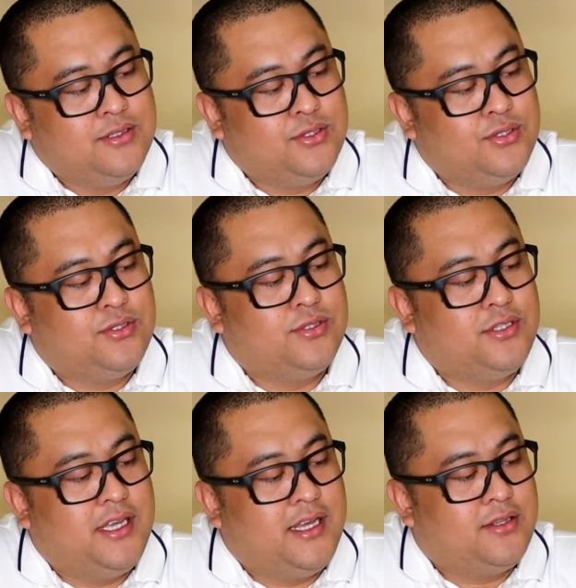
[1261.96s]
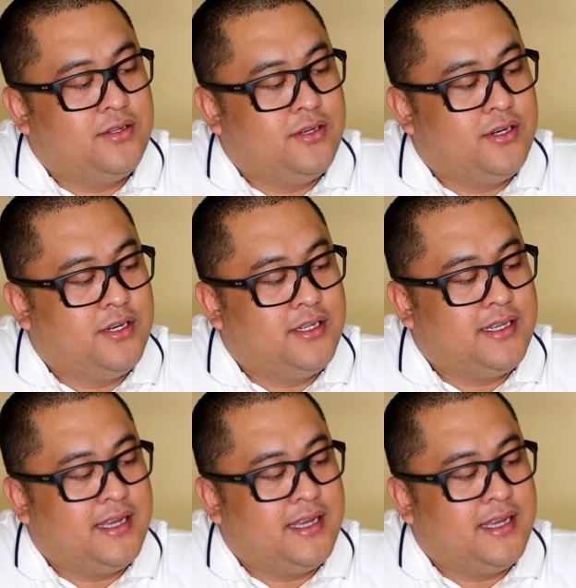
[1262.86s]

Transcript: Sinuot niya ito noon.